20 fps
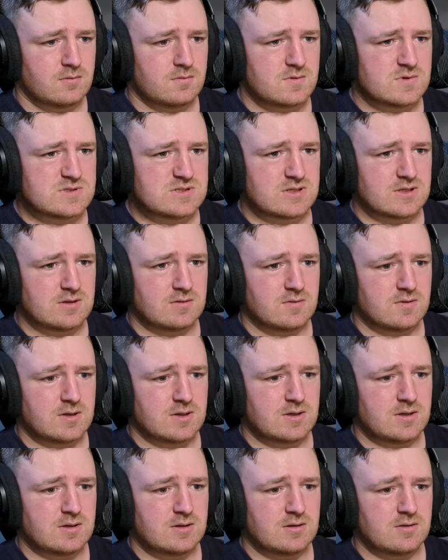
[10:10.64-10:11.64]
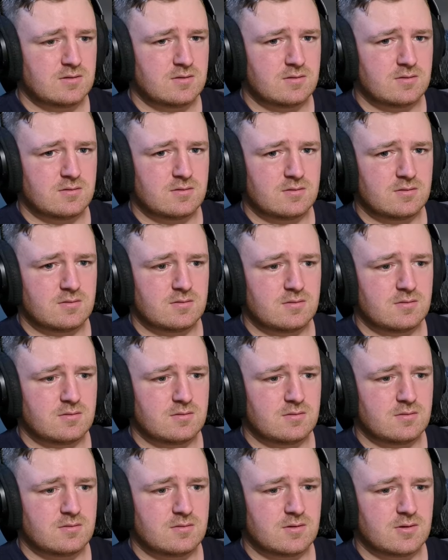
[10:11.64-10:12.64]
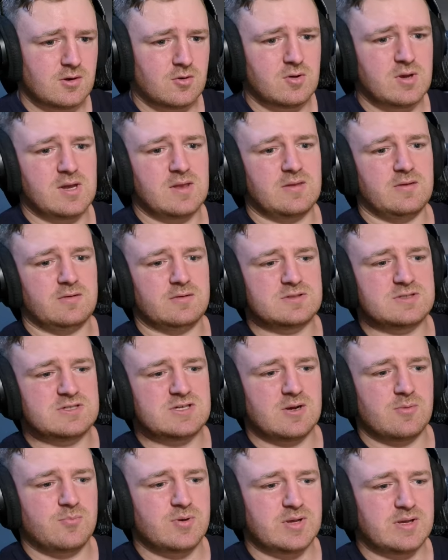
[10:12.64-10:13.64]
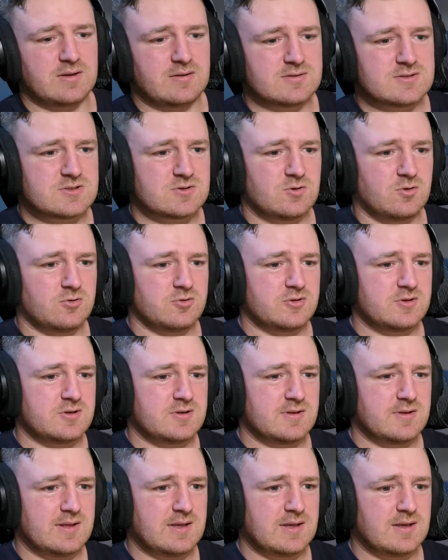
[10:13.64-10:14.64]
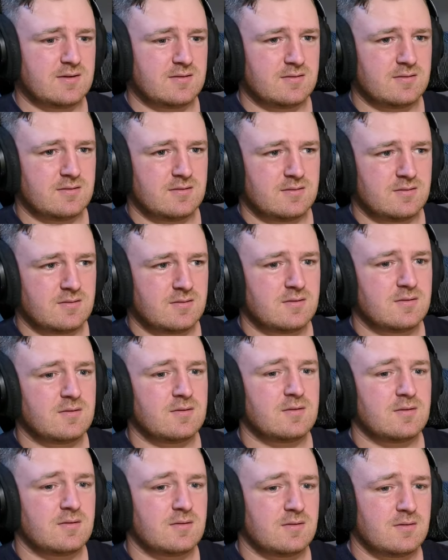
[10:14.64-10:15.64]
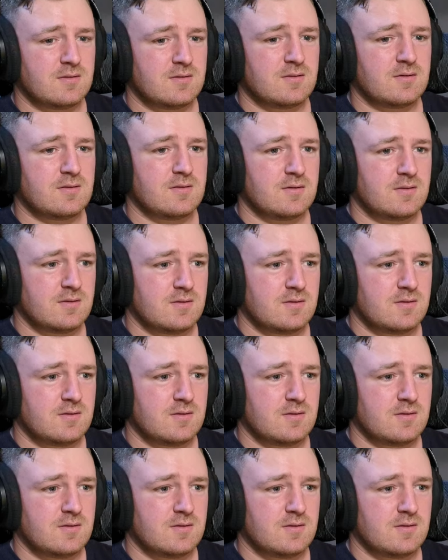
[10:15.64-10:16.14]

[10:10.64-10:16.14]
Is it right? Oh yeah, a little jumping shoulder to the head. It's a red card for me.